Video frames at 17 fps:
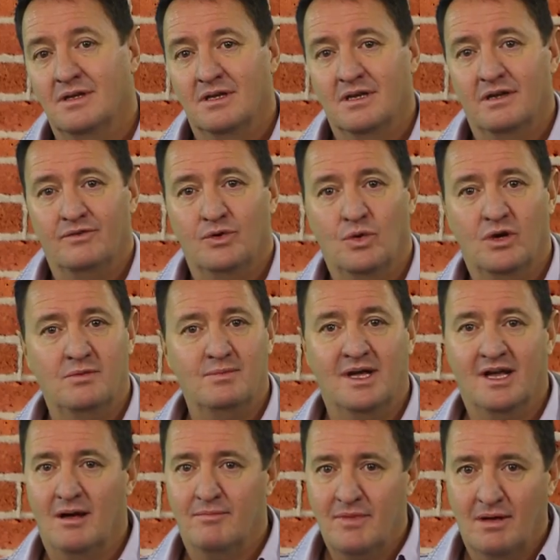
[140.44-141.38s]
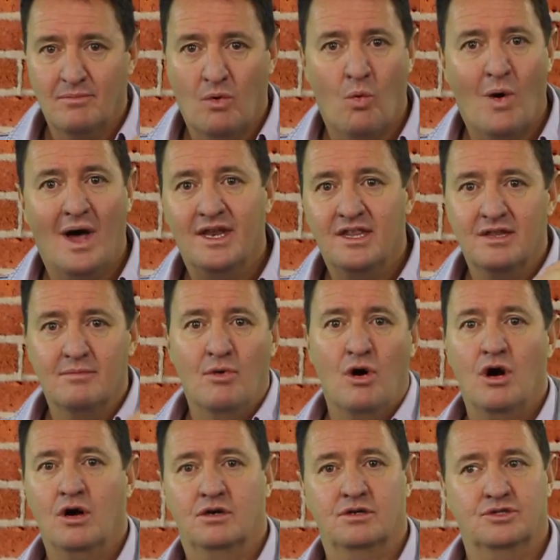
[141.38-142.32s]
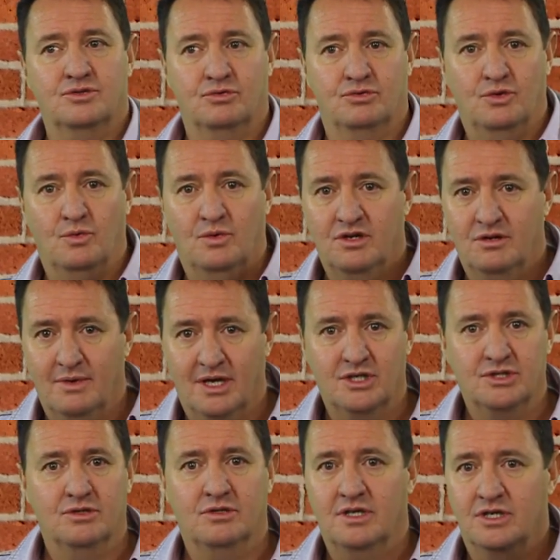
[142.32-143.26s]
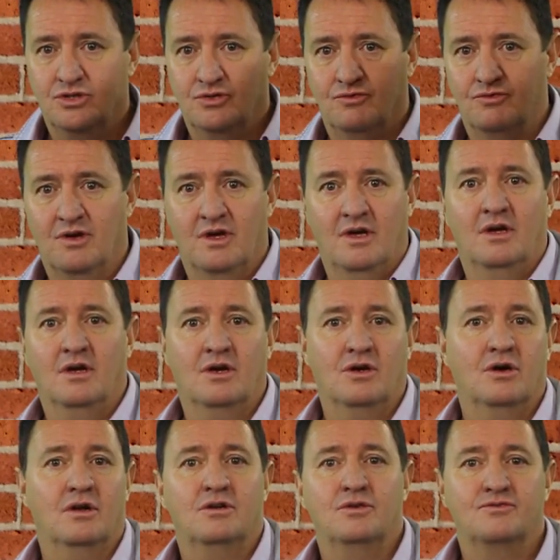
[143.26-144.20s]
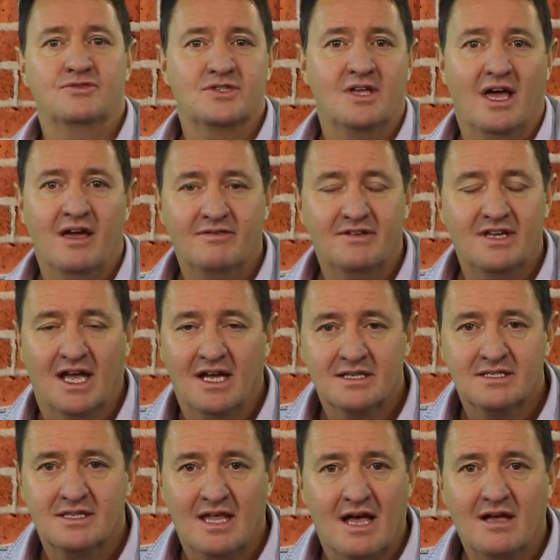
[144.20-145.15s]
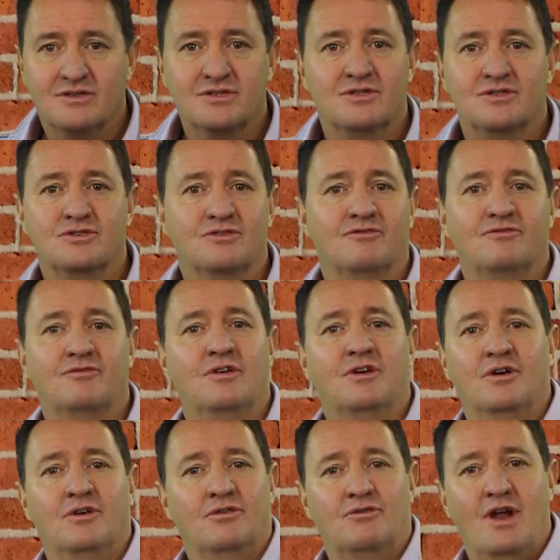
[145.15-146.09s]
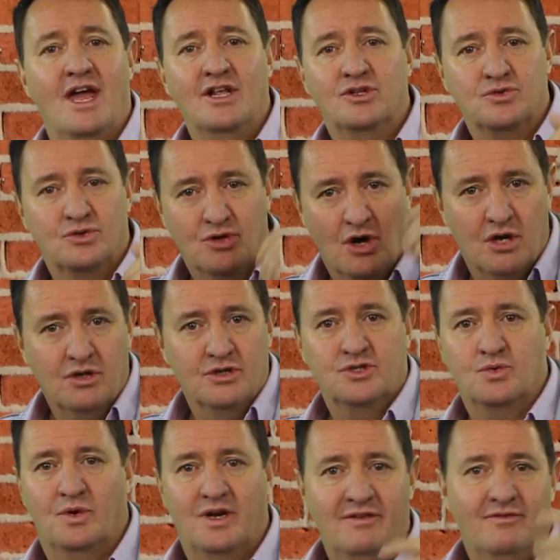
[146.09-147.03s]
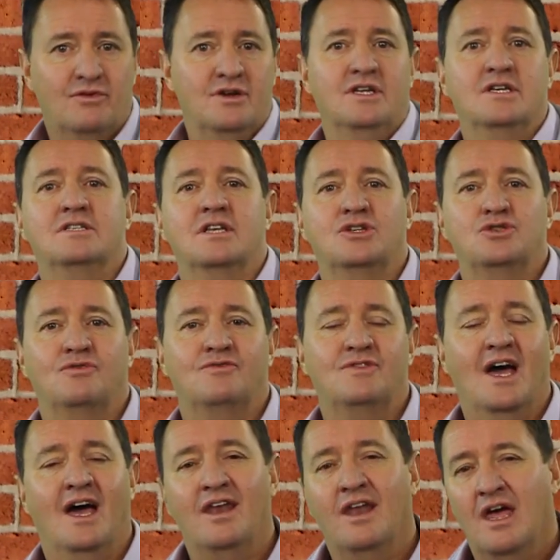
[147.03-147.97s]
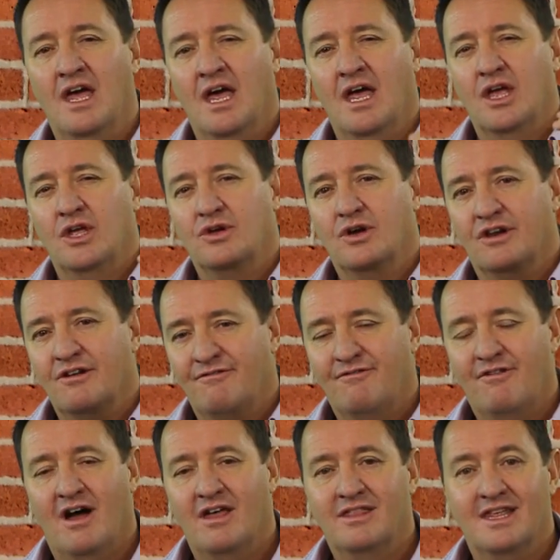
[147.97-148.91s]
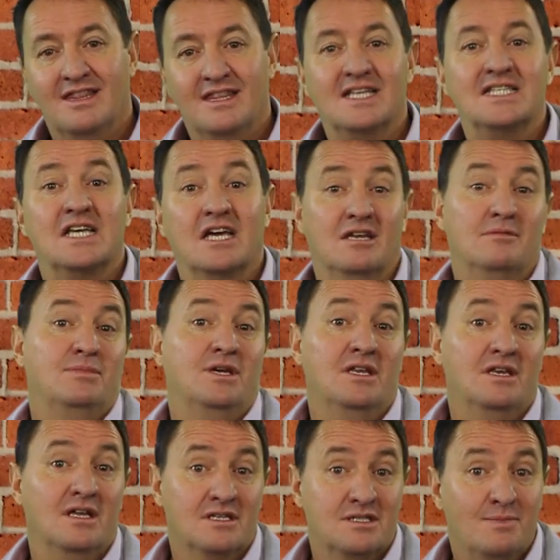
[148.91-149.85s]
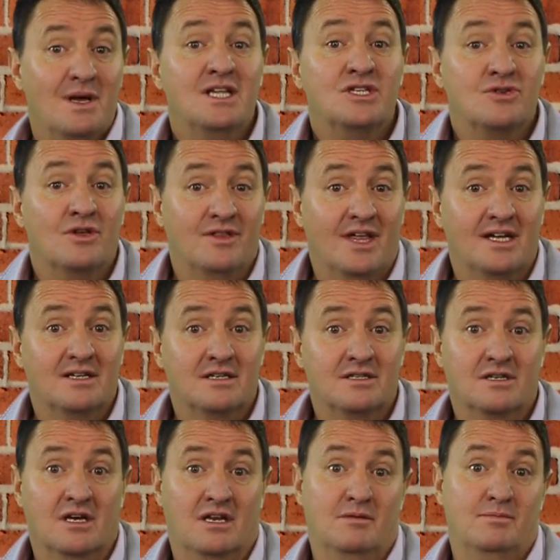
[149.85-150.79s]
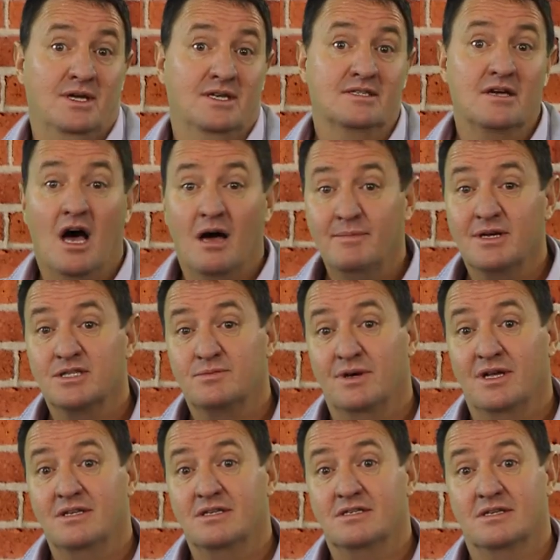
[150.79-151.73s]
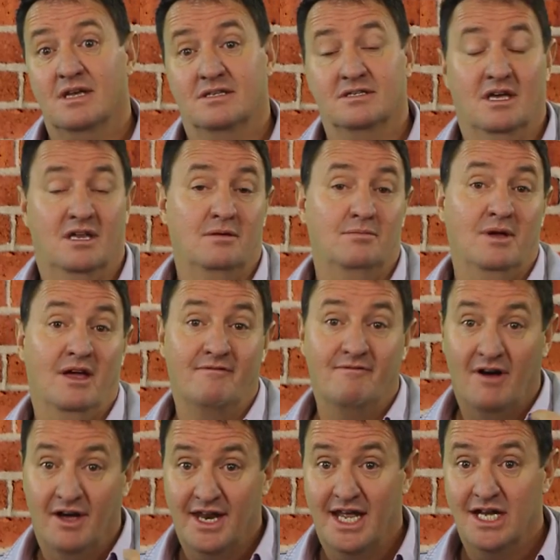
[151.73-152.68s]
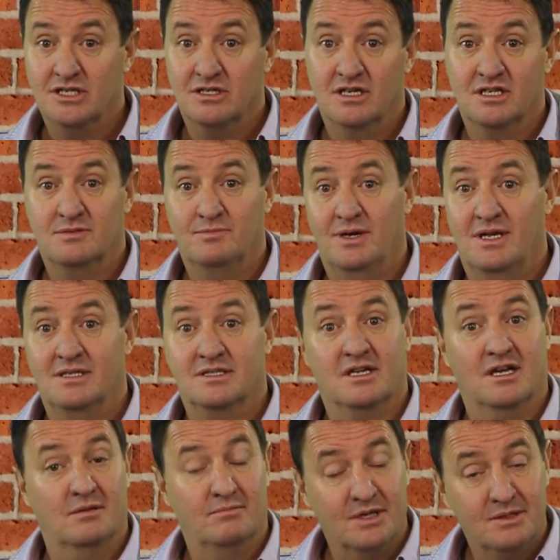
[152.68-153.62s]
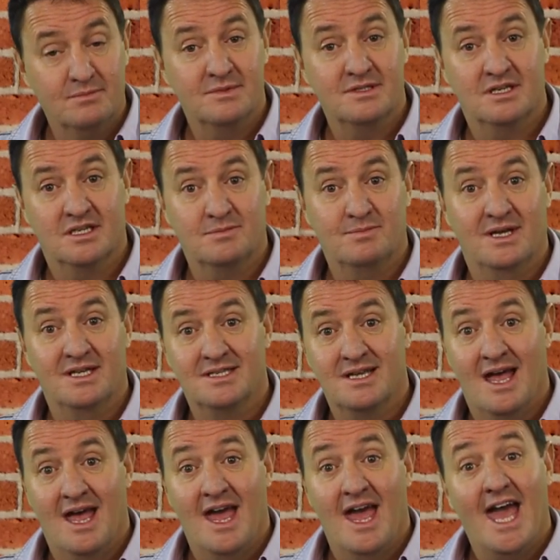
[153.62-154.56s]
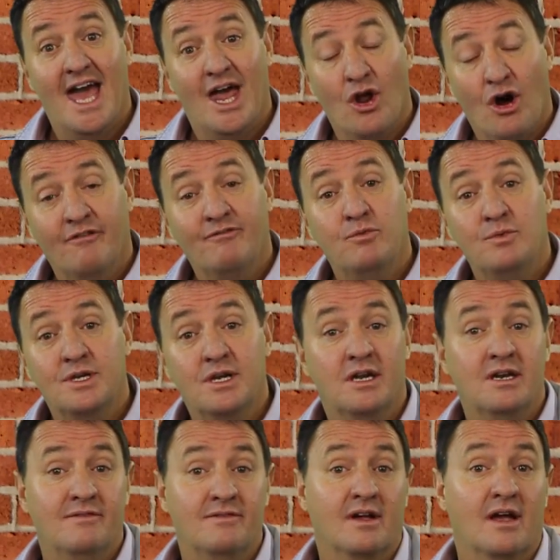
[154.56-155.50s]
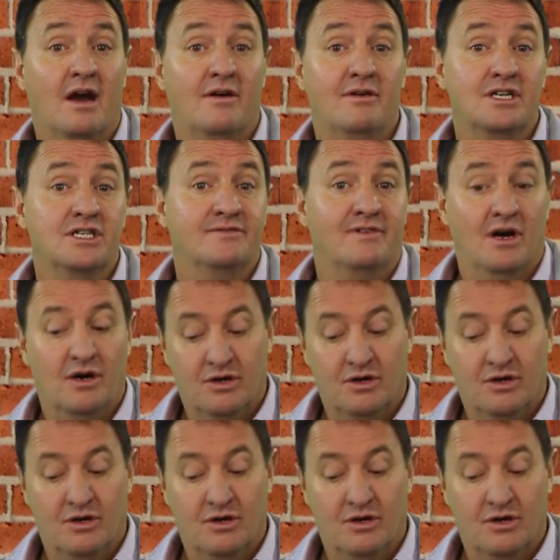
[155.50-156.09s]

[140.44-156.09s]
If you want to become number one in the market, or you want to make sure that you've saved X thousands of rands or dollars or whatever it is that you've done, you're going to find that there's going to be an expense on that. It's going to be a time expense, it's going to be a financial expense, commitment expense, and often we don't have the courage of our